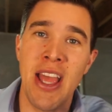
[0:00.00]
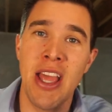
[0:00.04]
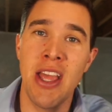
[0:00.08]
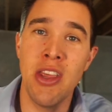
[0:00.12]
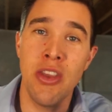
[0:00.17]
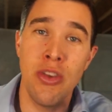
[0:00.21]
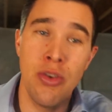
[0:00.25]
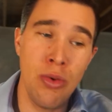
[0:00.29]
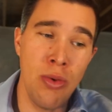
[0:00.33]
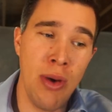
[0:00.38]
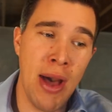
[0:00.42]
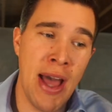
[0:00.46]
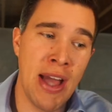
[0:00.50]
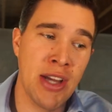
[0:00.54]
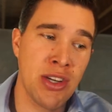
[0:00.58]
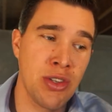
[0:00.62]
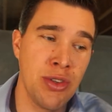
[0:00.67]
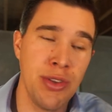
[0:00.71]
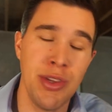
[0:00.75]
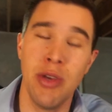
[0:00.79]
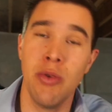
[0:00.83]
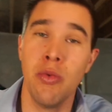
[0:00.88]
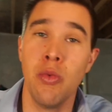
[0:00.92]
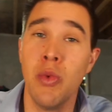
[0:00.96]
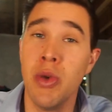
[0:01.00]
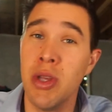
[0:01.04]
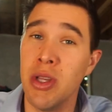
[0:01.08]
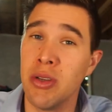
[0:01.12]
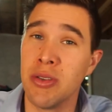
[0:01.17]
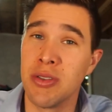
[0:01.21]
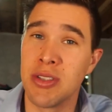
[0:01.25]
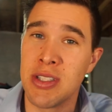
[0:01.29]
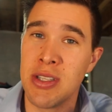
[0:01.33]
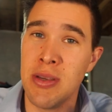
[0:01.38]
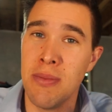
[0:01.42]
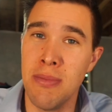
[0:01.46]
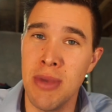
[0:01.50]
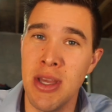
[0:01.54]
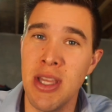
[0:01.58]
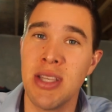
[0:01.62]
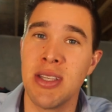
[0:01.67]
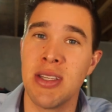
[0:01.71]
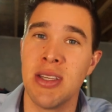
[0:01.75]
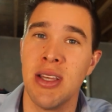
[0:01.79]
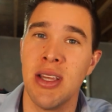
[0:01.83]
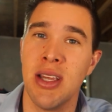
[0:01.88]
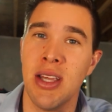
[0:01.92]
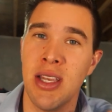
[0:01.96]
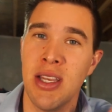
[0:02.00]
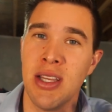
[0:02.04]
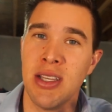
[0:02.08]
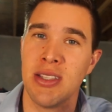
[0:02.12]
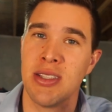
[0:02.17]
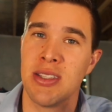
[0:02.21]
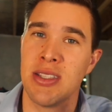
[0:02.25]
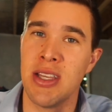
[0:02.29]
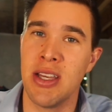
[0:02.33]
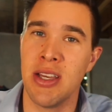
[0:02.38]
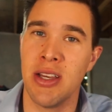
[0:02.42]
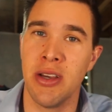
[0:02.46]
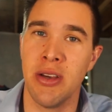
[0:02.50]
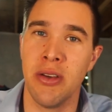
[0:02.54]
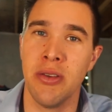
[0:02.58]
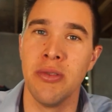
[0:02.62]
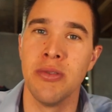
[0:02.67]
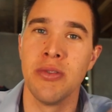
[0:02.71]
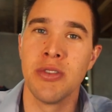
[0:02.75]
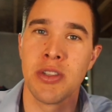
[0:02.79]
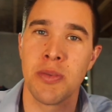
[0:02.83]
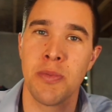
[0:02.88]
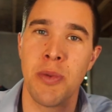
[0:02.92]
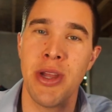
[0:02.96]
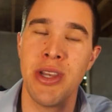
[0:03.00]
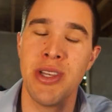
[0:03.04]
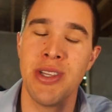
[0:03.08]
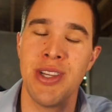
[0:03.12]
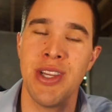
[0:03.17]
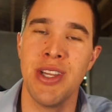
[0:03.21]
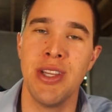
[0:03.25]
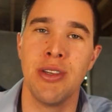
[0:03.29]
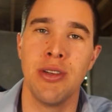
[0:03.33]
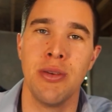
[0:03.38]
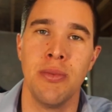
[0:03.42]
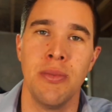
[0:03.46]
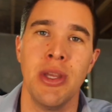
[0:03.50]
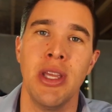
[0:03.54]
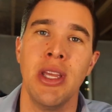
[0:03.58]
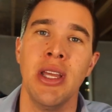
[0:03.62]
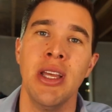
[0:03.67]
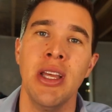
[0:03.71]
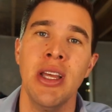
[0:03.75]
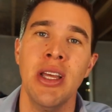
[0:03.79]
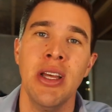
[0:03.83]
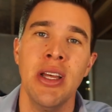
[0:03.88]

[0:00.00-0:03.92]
you actually will submit an Excel spreadsheet to me.